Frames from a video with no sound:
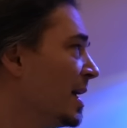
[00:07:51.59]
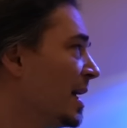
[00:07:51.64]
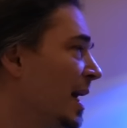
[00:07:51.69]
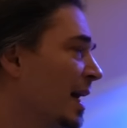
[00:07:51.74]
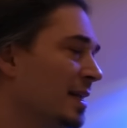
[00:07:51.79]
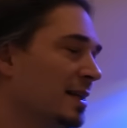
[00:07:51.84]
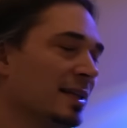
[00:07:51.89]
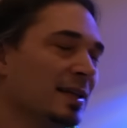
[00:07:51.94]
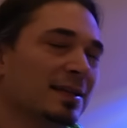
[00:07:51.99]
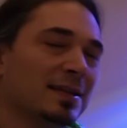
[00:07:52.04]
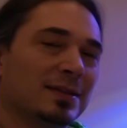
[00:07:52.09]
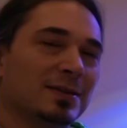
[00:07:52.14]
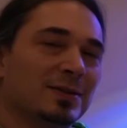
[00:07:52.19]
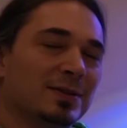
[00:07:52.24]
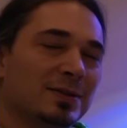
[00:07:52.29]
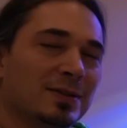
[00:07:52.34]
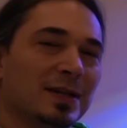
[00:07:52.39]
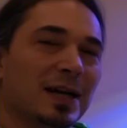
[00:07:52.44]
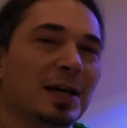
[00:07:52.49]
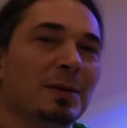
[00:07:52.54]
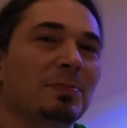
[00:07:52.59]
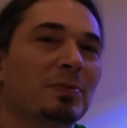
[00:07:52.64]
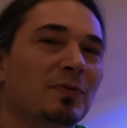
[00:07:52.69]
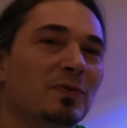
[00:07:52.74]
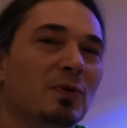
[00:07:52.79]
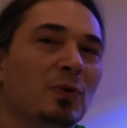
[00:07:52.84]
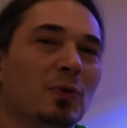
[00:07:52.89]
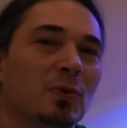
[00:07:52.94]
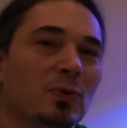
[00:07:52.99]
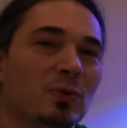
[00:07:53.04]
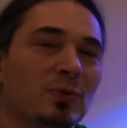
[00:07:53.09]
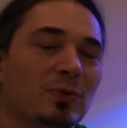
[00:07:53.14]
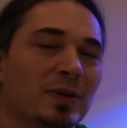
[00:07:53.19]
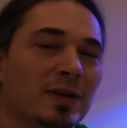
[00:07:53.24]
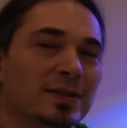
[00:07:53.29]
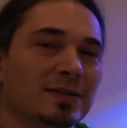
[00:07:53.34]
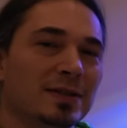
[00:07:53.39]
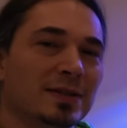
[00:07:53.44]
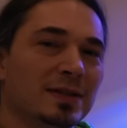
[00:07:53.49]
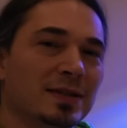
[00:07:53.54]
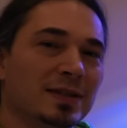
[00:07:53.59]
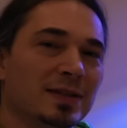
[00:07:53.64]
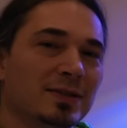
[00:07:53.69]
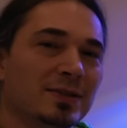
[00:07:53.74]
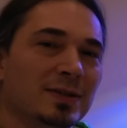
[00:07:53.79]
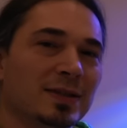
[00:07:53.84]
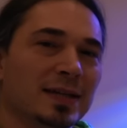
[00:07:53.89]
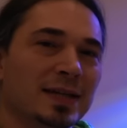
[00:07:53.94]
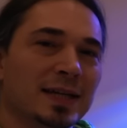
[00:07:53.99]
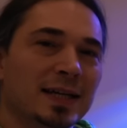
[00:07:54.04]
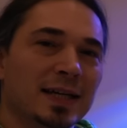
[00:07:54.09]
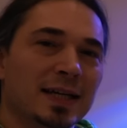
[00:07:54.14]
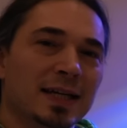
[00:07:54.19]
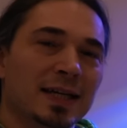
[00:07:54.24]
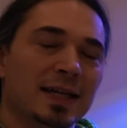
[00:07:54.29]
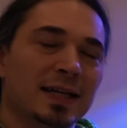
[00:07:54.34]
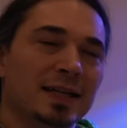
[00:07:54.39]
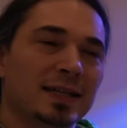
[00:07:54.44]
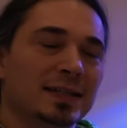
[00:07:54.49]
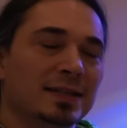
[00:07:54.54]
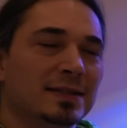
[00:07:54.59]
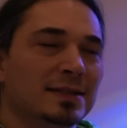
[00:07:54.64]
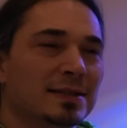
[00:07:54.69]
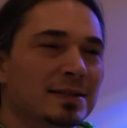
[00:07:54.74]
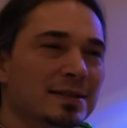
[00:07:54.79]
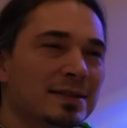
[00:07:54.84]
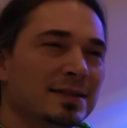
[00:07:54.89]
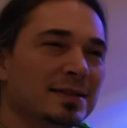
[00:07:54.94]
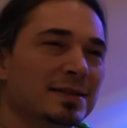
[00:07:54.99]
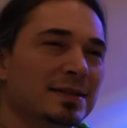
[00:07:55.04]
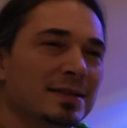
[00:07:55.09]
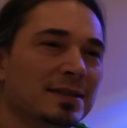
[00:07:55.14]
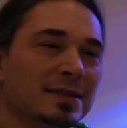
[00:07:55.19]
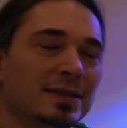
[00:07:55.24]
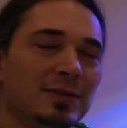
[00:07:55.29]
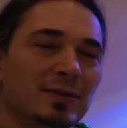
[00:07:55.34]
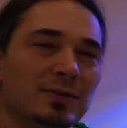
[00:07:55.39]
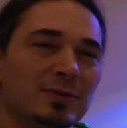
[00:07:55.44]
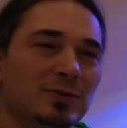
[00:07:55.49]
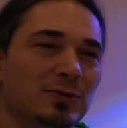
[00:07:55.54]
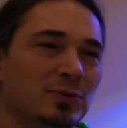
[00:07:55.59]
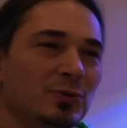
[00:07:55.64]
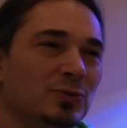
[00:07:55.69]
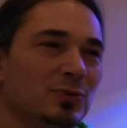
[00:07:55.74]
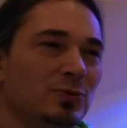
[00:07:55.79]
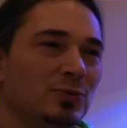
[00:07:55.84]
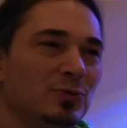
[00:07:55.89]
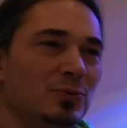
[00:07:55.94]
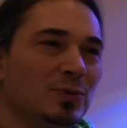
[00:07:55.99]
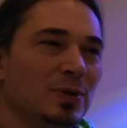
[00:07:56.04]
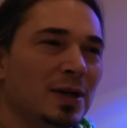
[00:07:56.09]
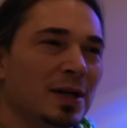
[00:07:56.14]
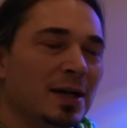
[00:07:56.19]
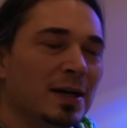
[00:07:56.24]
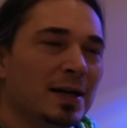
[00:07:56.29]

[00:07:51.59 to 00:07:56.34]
I think the type of coral that's in here is a little too